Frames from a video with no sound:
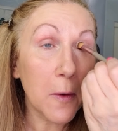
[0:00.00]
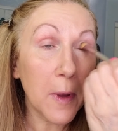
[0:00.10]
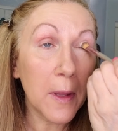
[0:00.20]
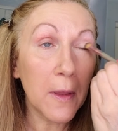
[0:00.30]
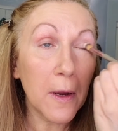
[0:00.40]

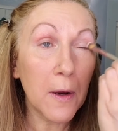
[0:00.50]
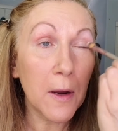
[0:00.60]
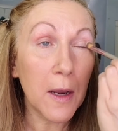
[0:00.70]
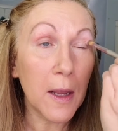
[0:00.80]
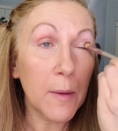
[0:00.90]
in there,
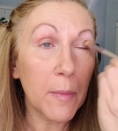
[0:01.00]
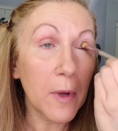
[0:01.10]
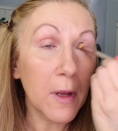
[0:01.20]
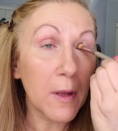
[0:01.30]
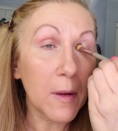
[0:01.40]
and I
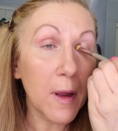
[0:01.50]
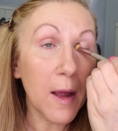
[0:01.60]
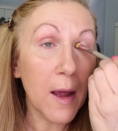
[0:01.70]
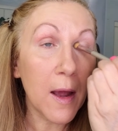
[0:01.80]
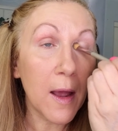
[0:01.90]

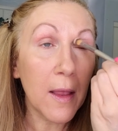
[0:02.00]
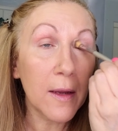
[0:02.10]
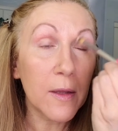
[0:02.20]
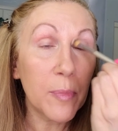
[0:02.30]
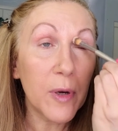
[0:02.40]

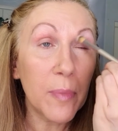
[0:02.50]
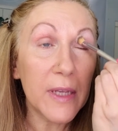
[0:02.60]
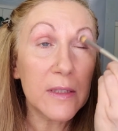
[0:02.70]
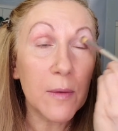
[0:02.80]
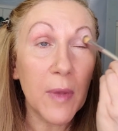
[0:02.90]
like to put a
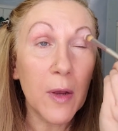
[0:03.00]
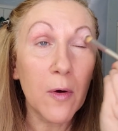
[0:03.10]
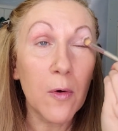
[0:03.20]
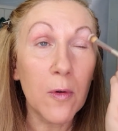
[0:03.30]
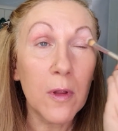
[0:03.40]
base on my
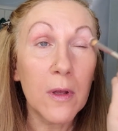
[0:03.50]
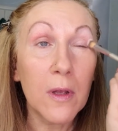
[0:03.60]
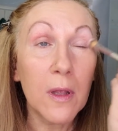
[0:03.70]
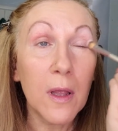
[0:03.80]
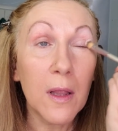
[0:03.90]
whole
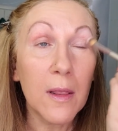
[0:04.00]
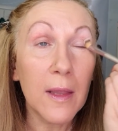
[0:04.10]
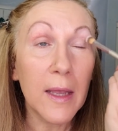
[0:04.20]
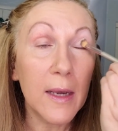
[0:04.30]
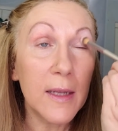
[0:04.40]

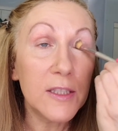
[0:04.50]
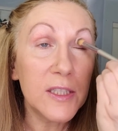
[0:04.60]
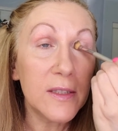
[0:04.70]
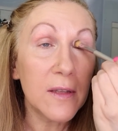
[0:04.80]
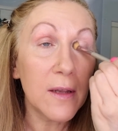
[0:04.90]
lid.
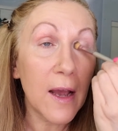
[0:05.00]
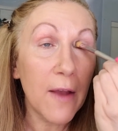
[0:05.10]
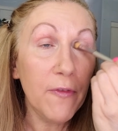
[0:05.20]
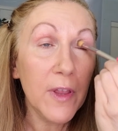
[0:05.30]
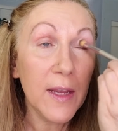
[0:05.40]
I
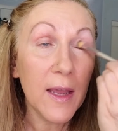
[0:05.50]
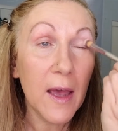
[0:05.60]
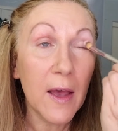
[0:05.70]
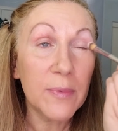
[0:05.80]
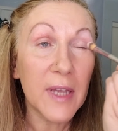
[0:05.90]
feel like it
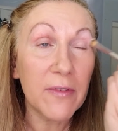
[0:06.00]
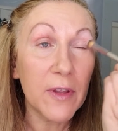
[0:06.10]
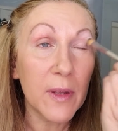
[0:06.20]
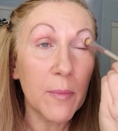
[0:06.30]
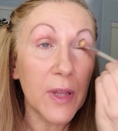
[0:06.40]
helps
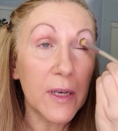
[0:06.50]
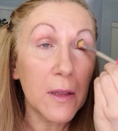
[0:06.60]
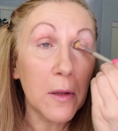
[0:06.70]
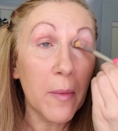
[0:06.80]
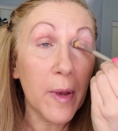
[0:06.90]
everything blend a
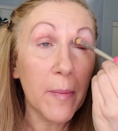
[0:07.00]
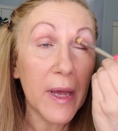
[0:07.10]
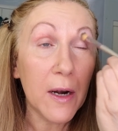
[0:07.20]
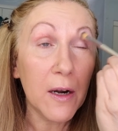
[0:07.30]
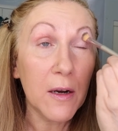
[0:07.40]
little bit
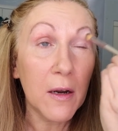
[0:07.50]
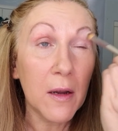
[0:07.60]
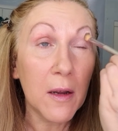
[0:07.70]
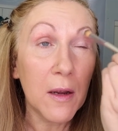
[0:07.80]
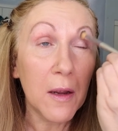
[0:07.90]
better.
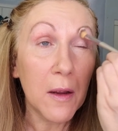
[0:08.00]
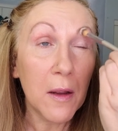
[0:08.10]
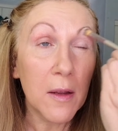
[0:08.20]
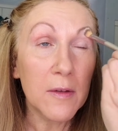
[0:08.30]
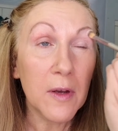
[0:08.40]

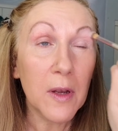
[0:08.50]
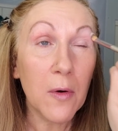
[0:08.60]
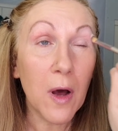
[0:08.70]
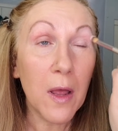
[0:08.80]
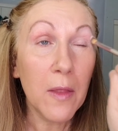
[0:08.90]
So I go
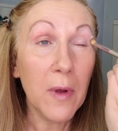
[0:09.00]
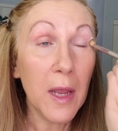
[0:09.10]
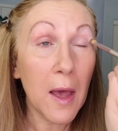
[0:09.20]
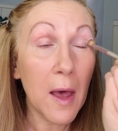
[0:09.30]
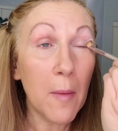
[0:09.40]
all the way
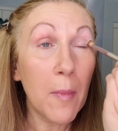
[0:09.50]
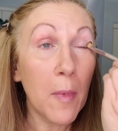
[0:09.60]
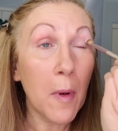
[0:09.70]
up.